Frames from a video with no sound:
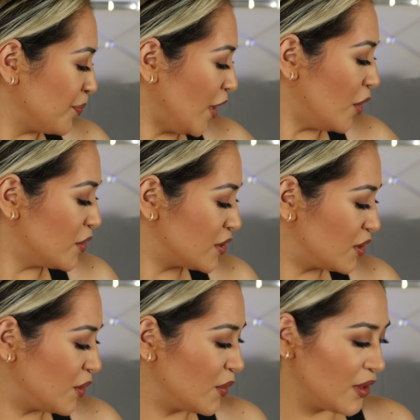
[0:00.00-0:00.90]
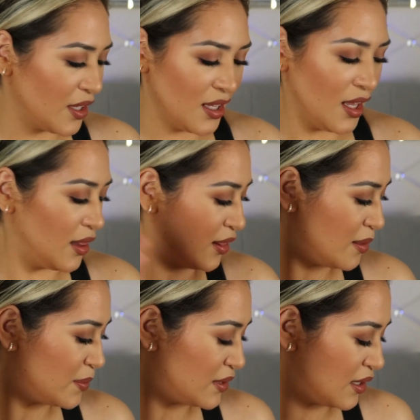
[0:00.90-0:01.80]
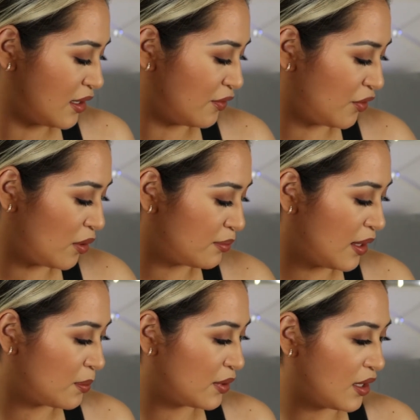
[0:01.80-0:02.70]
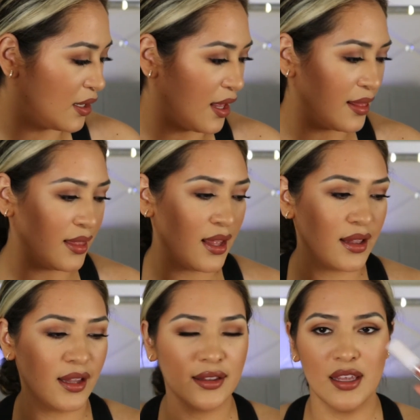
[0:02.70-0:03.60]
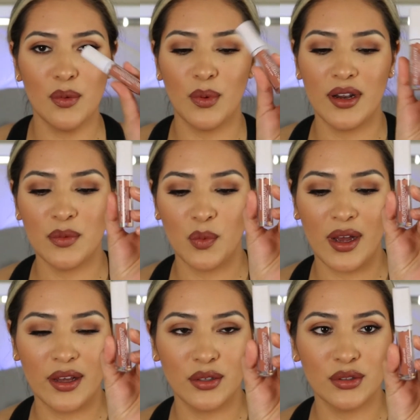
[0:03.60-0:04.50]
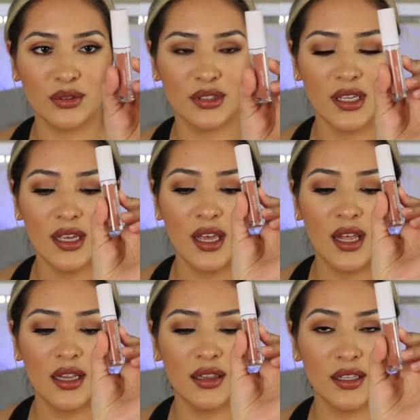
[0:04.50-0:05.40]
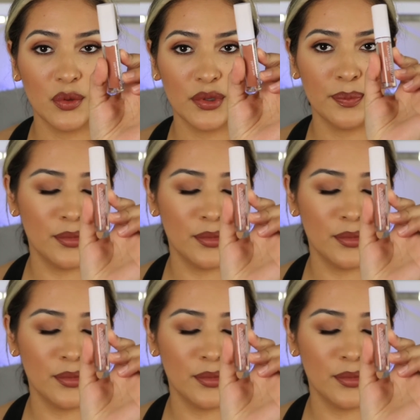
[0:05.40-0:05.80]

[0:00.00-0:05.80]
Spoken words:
Also the lipstick from Maybelline, and then the Wet n Wild liquid